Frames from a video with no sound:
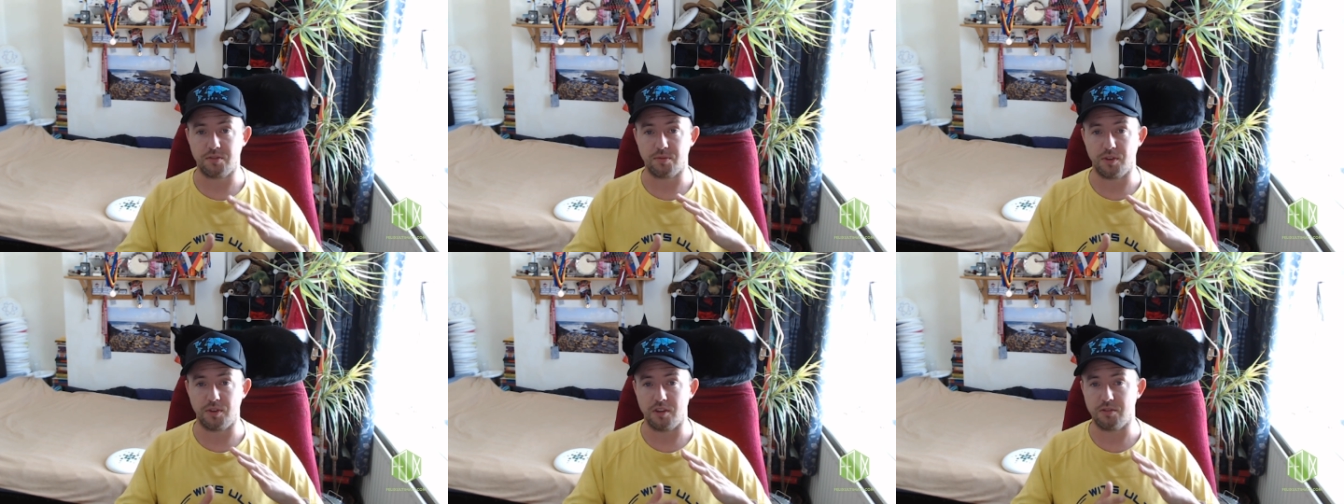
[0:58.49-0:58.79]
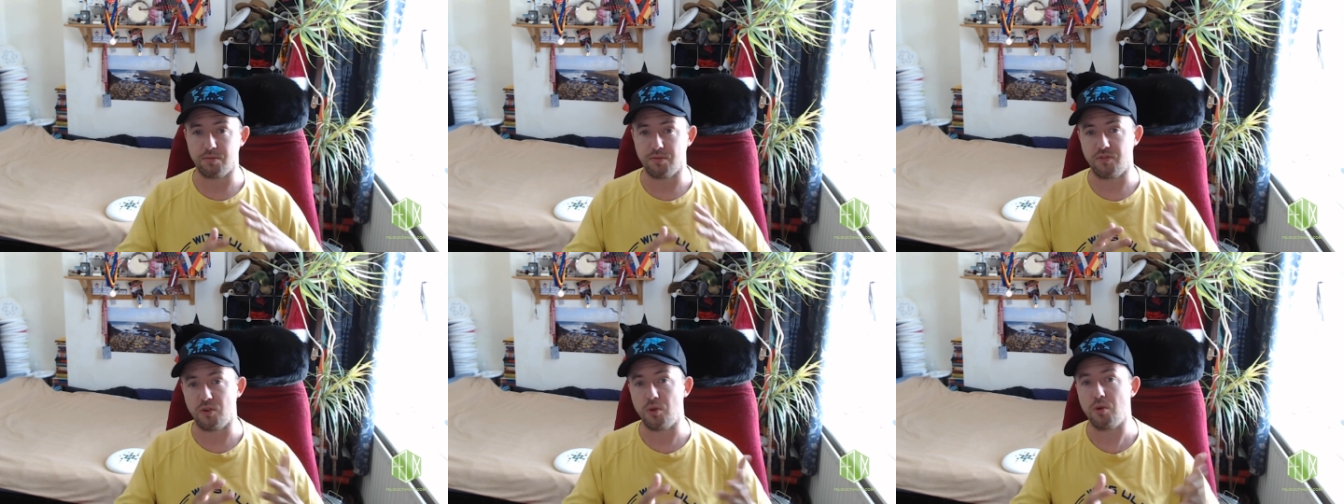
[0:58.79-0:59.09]
But
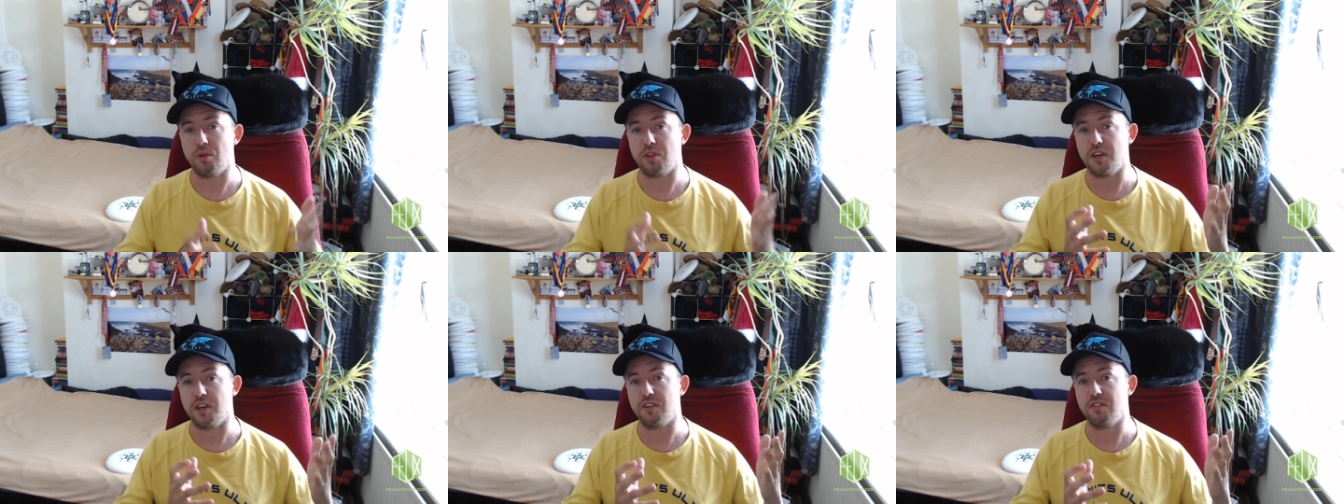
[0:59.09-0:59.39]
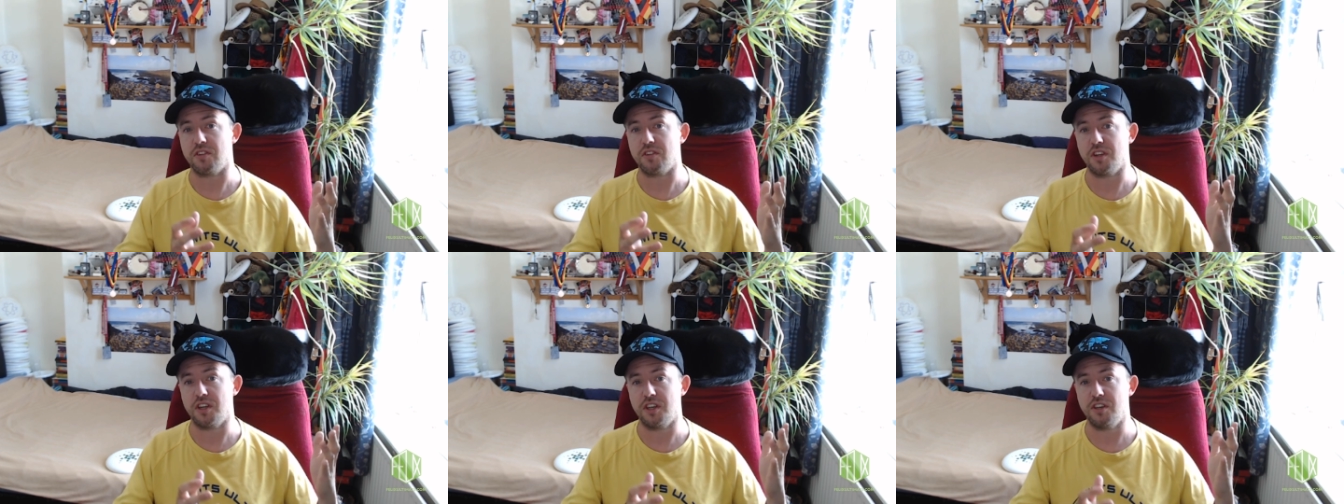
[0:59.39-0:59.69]
there's a few
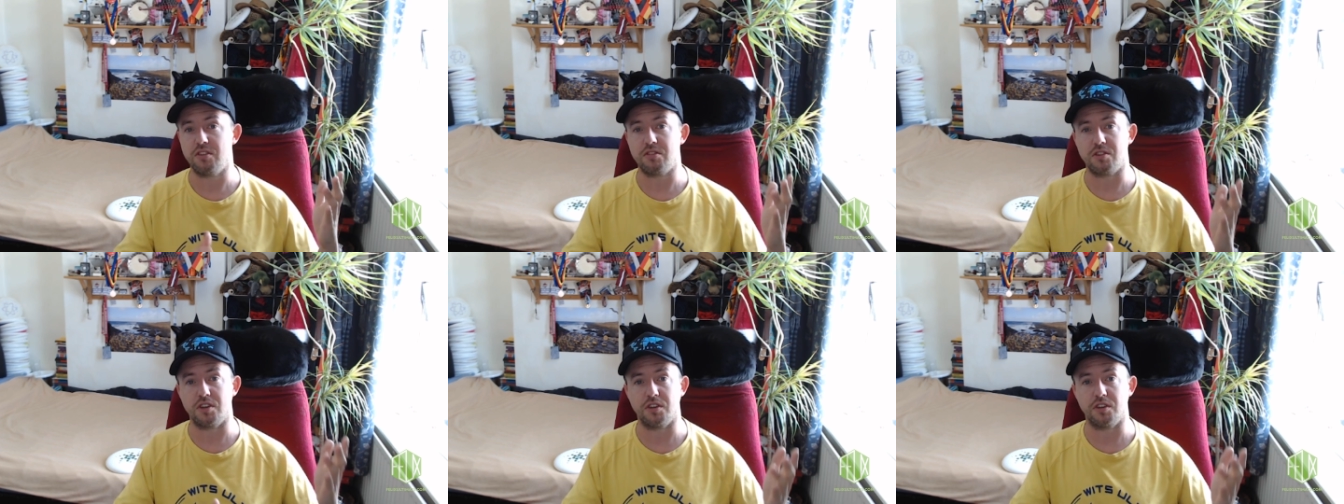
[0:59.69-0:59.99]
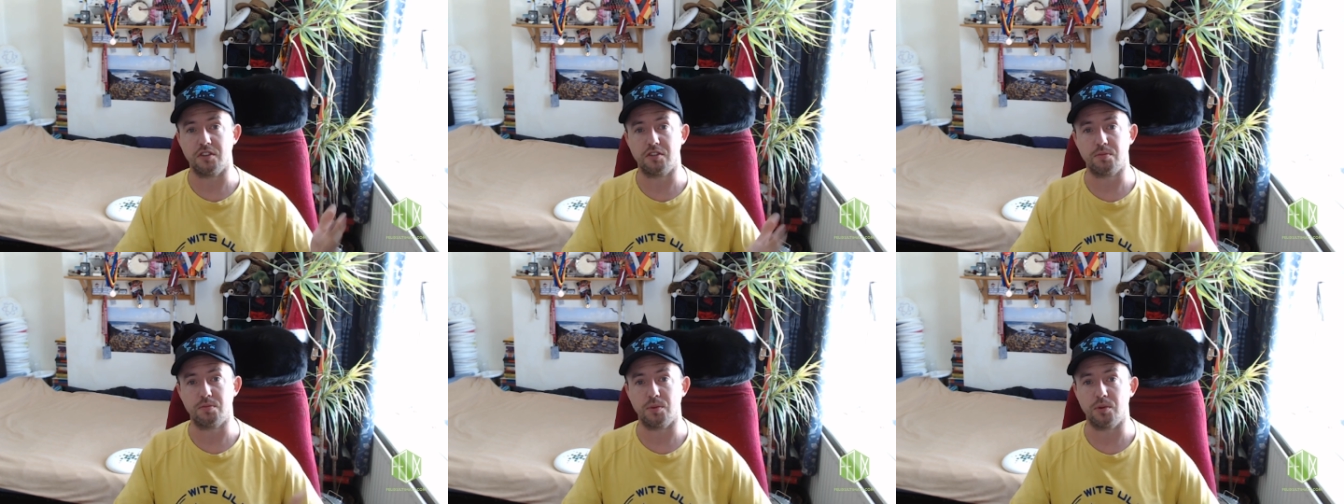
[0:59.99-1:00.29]
things in the history of
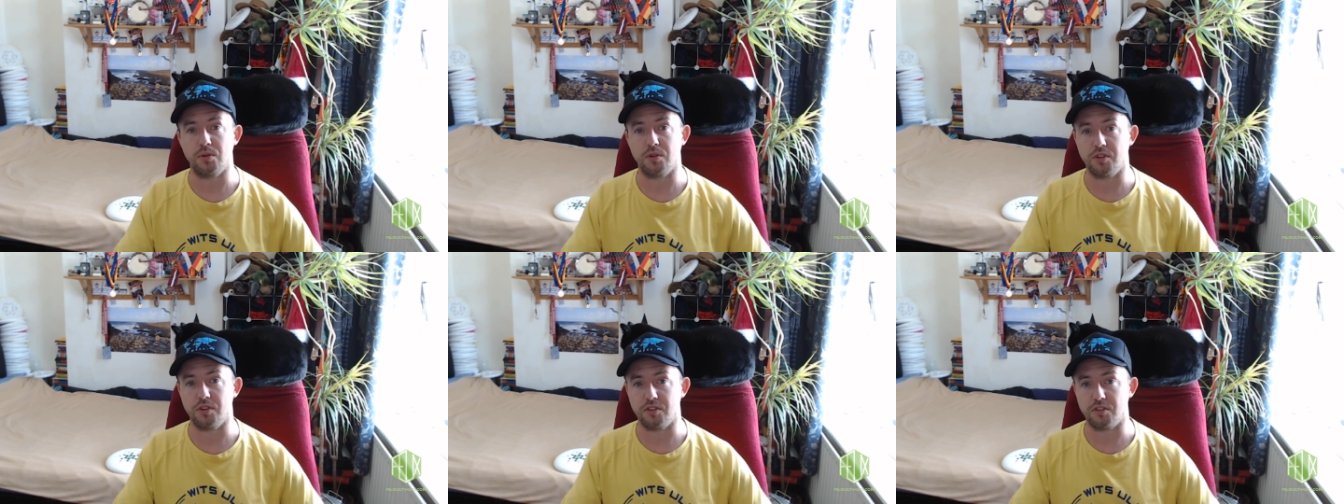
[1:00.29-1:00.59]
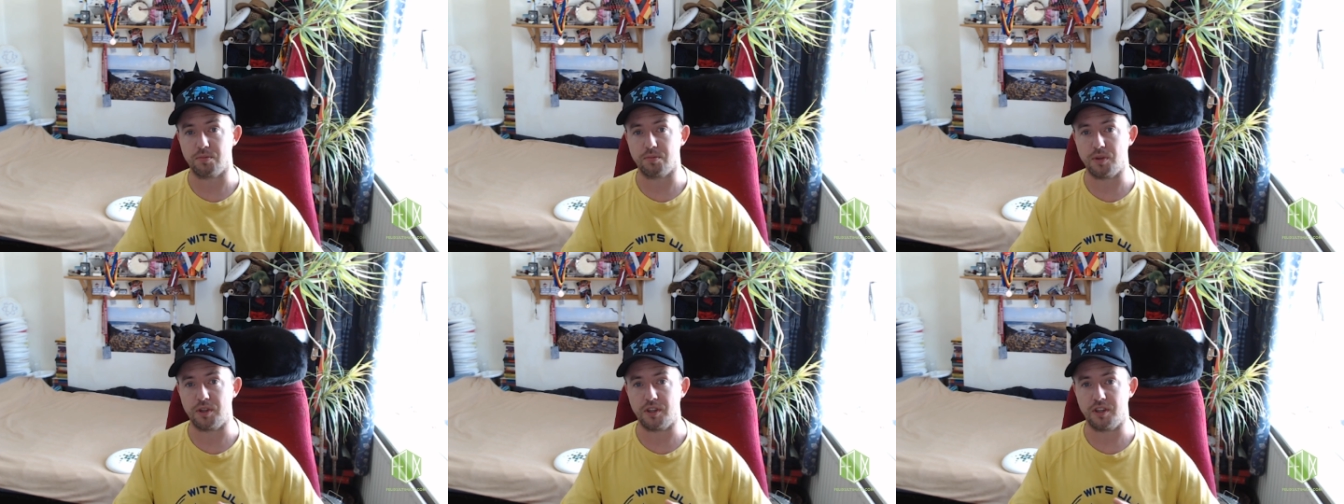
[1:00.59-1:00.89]
the sport
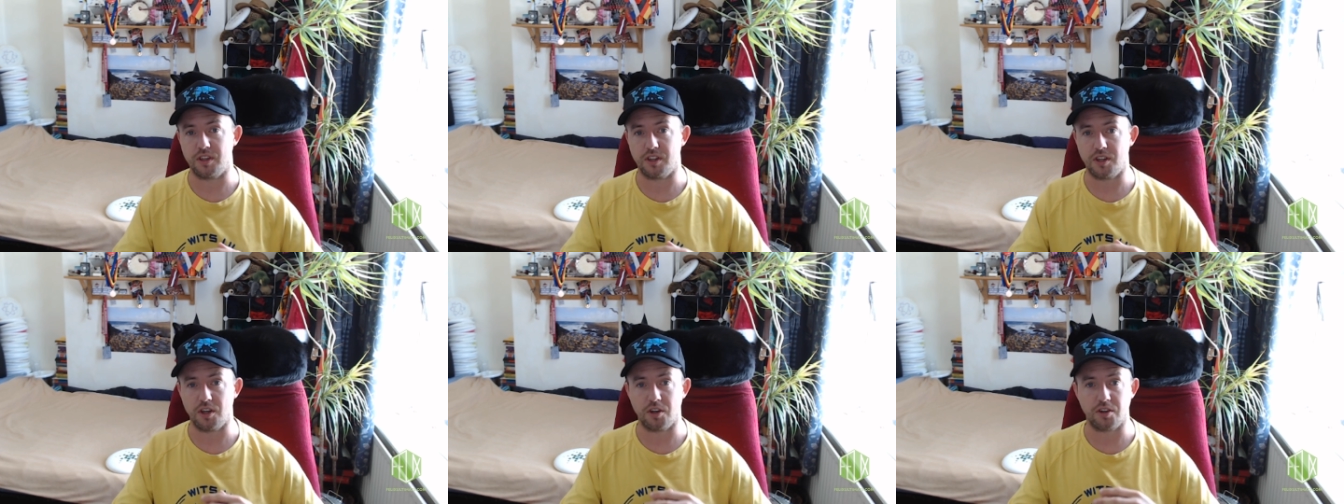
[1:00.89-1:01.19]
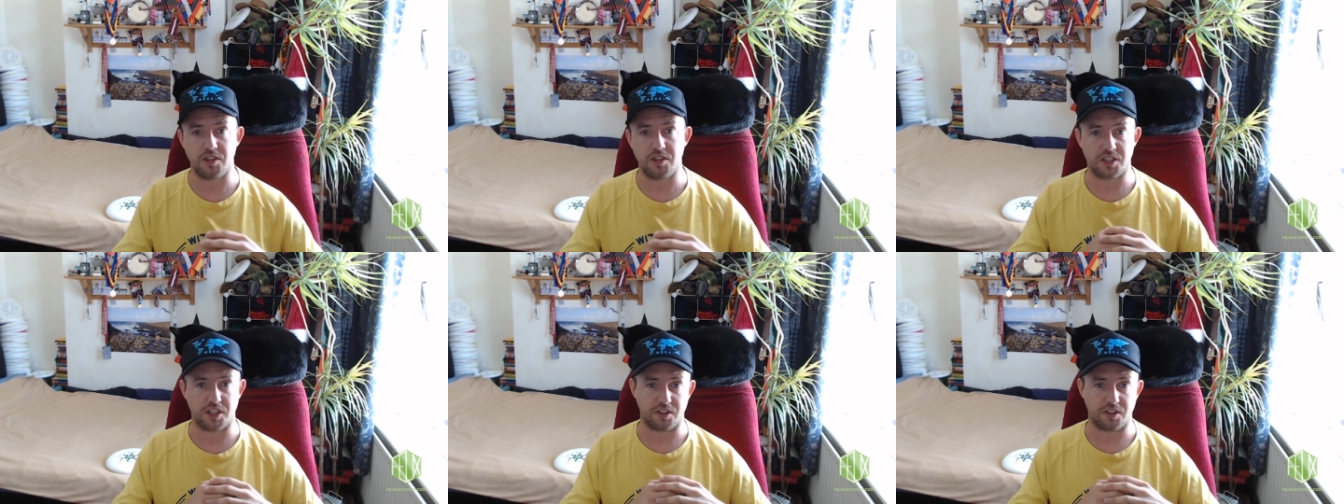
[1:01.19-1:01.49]
that's been
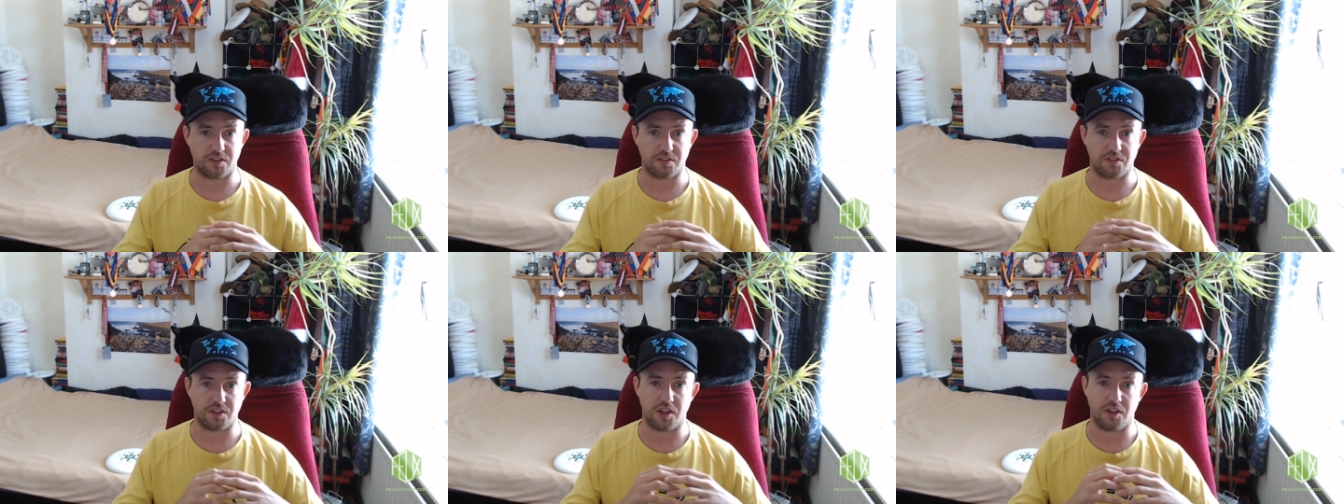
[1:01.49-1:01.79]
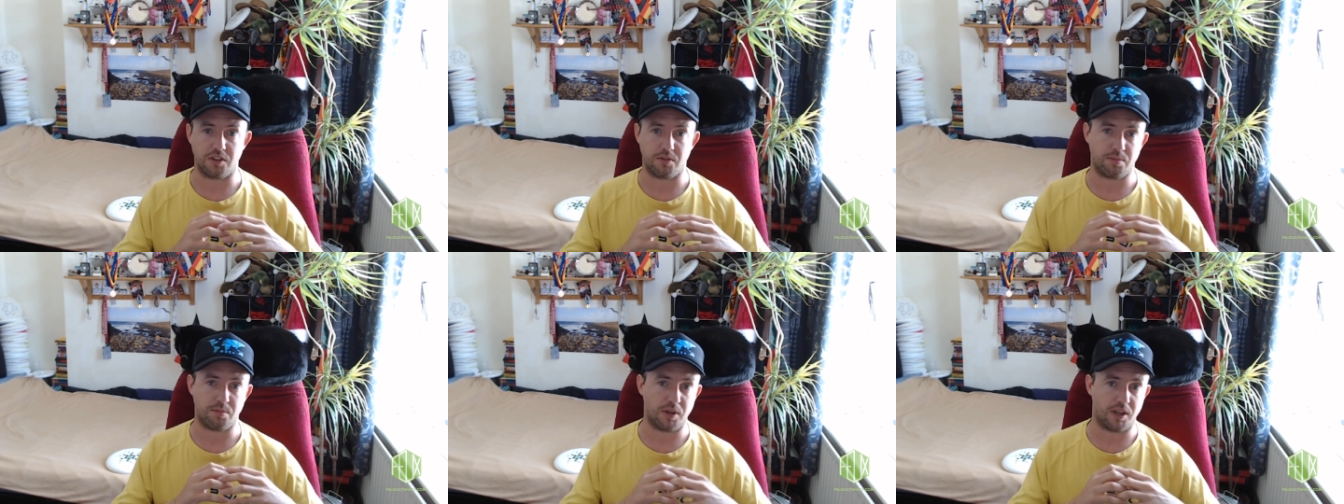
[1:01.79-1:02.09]
encouraging this style
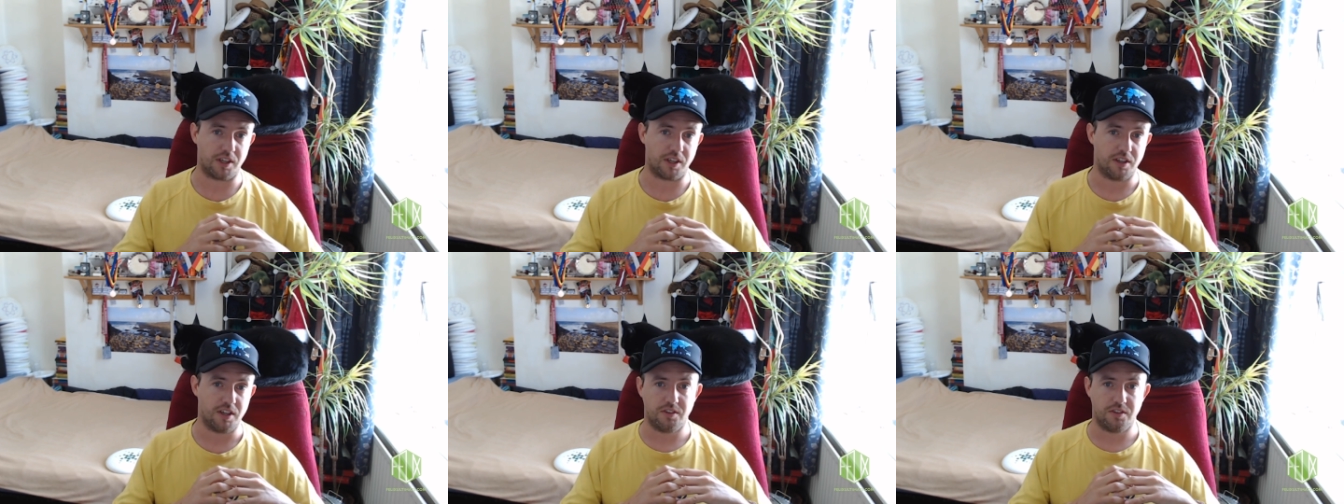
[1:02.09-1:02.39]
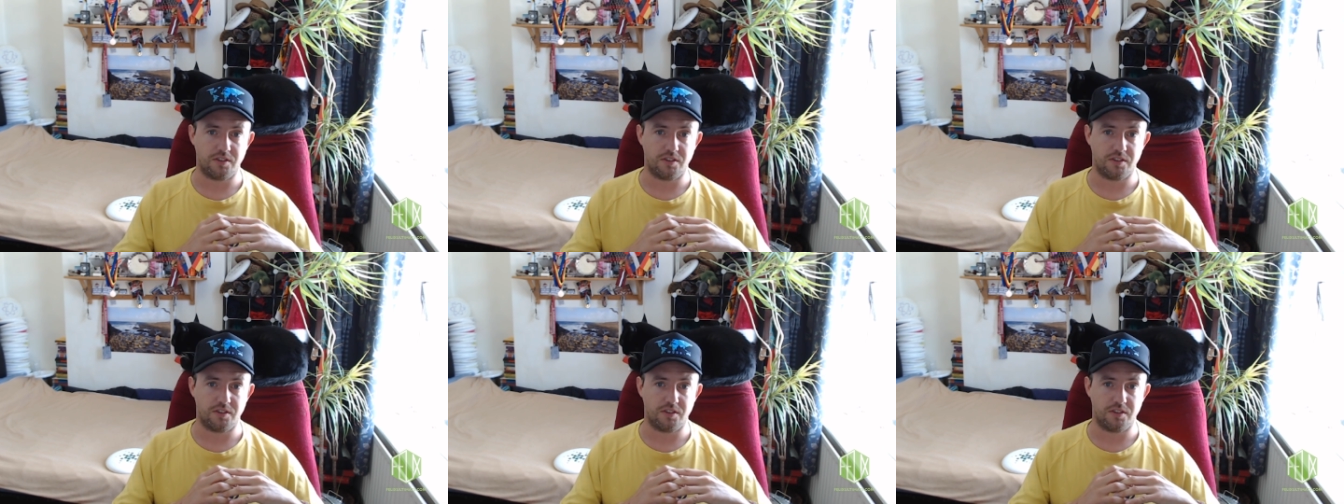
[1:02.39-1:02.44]
of play.